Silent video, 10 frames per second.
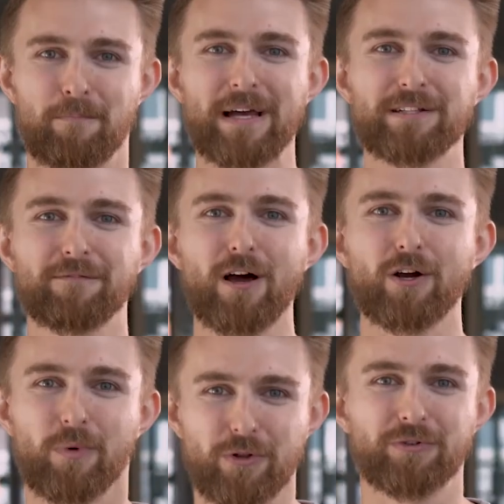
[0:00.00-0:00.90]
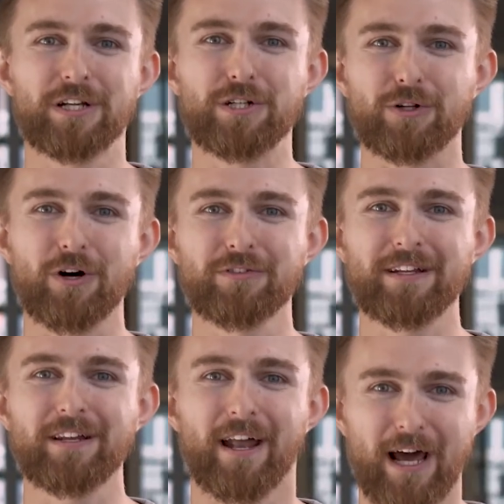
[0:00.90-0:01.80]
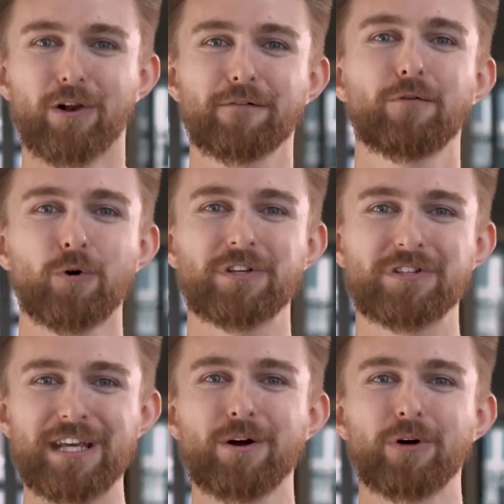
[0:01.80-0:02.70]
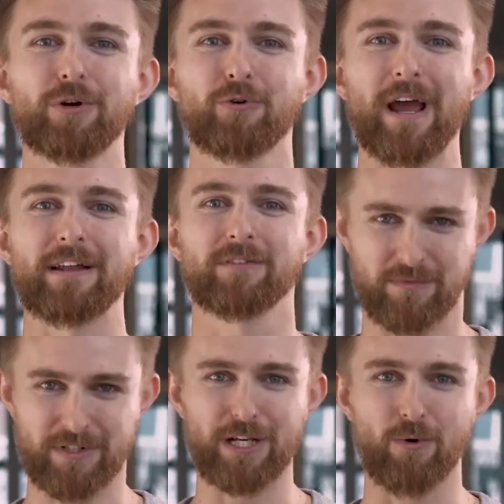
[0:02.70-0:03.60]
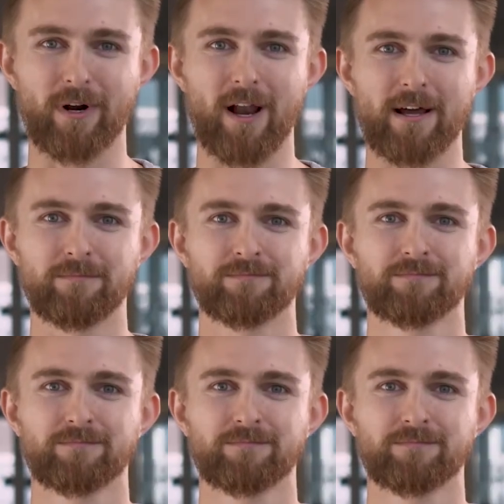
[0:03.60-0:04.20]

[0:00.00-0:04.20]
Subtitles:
Best of luck with your digital content, and I look forward to seeing what you create. See you online.